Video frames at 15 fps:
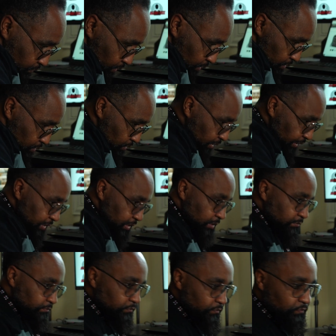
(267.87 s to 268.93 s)
So like,
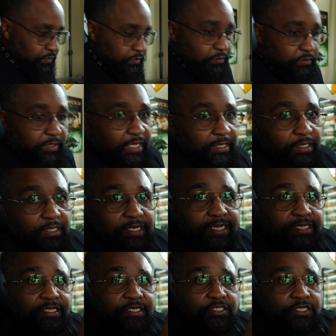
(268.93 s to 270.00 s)
they look
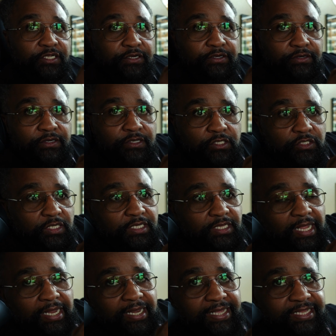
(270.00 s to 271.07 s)
like this here. So
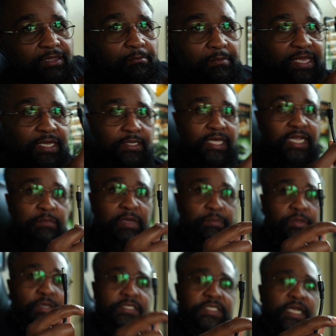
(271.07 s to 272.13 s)
I like to make a lot of my
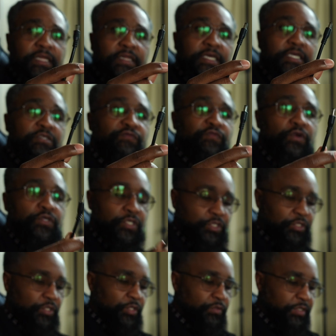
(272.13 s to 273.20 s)
plugs out of this
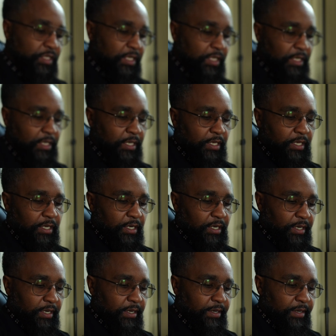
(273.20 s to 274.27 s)
versus using
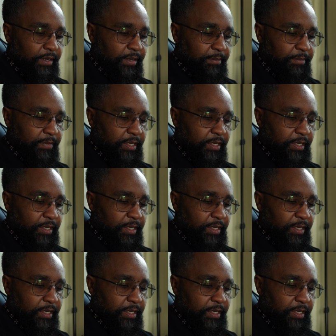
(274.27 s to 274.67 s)
um,